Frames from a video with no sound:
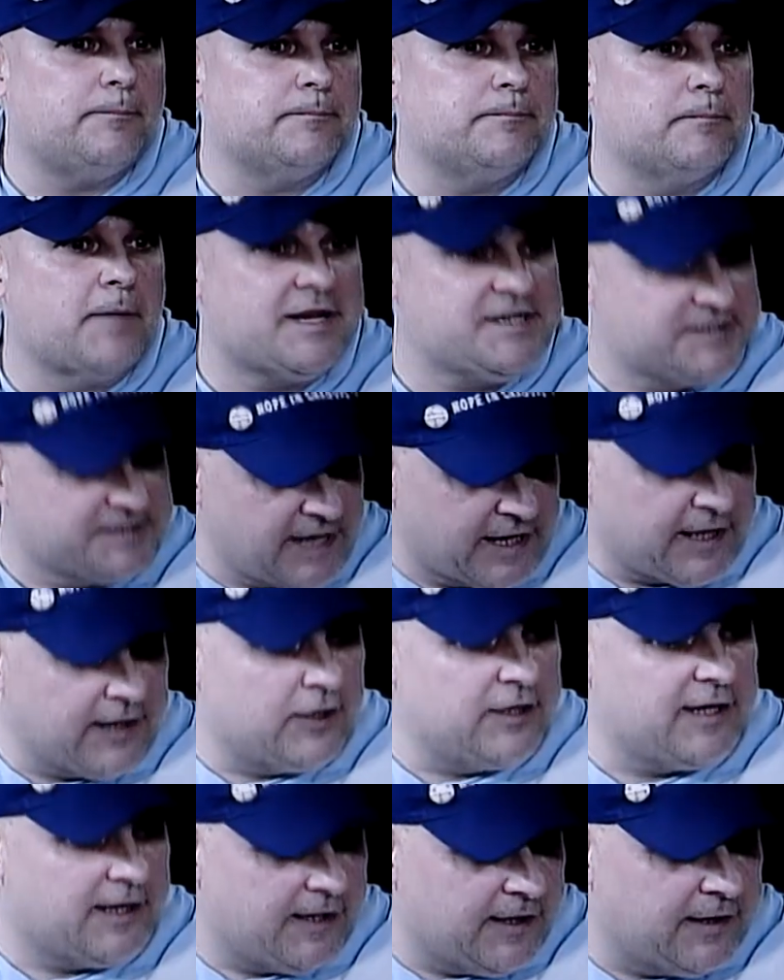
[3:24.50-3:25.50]
My 2nd
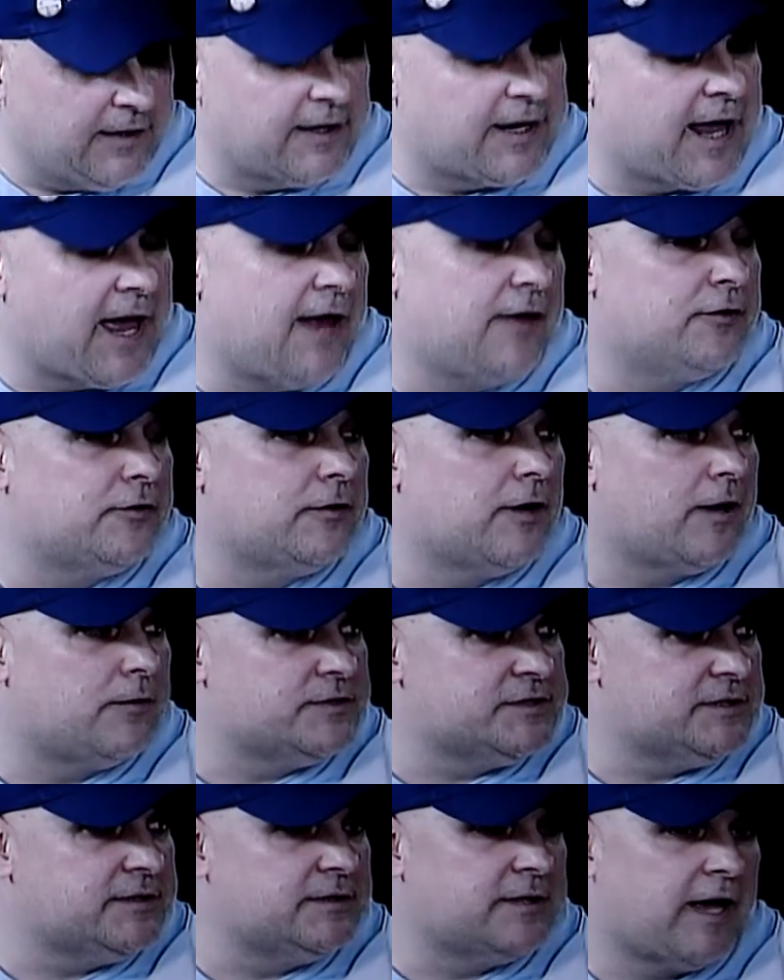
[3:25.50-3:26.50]
in the calendar. I
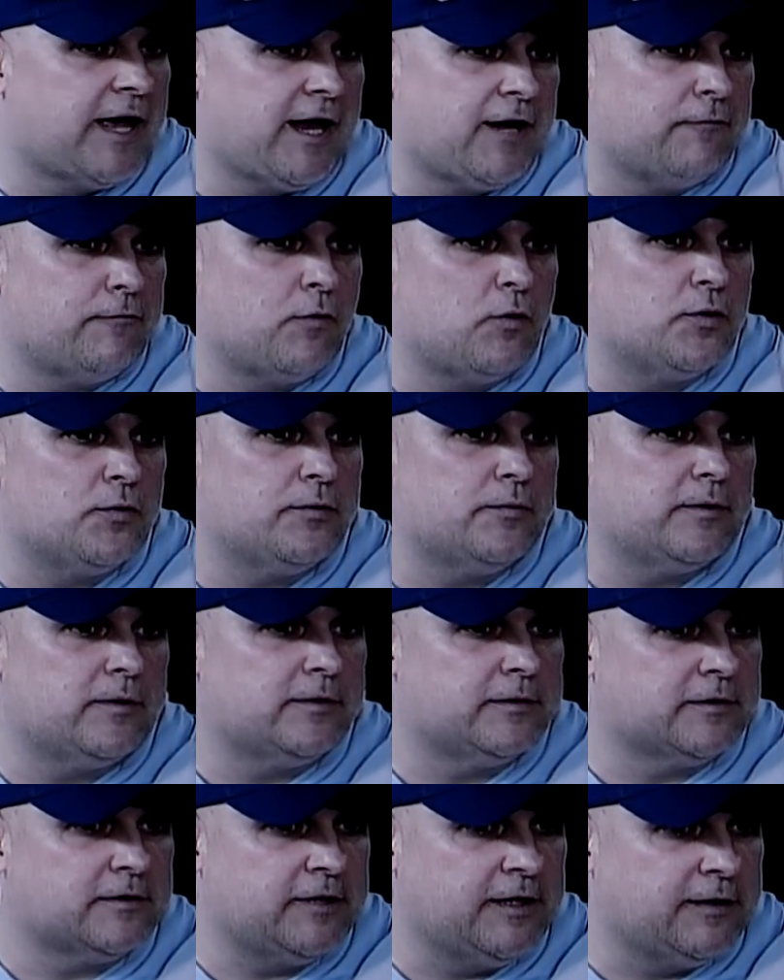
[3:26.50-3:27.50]
had a photo
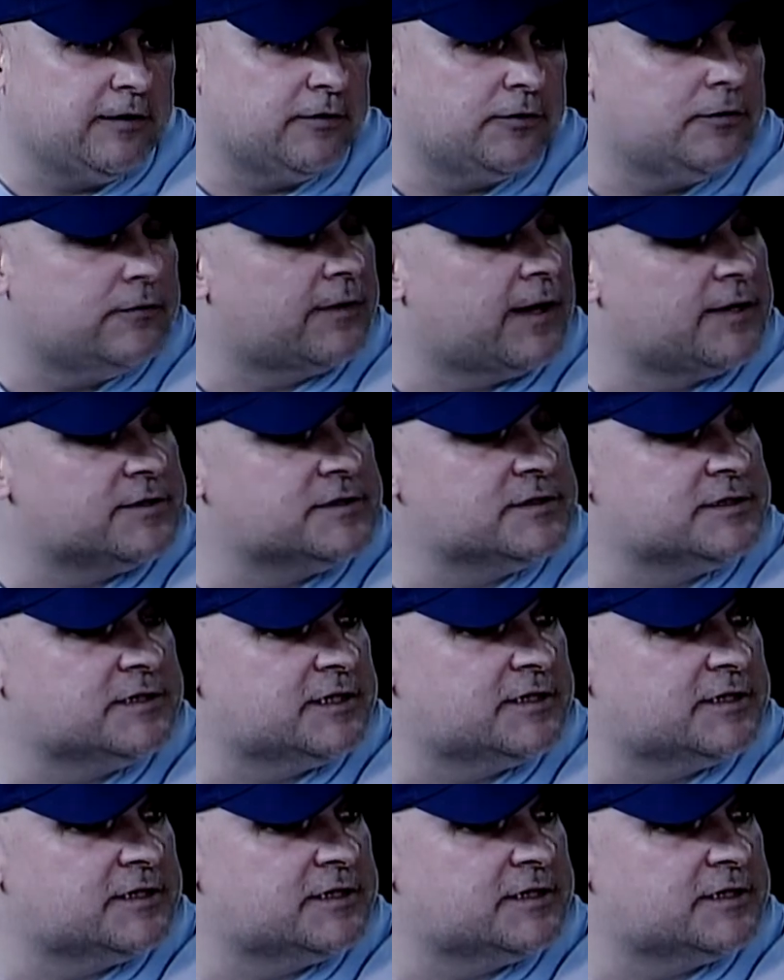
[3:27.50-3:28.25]
in the 2006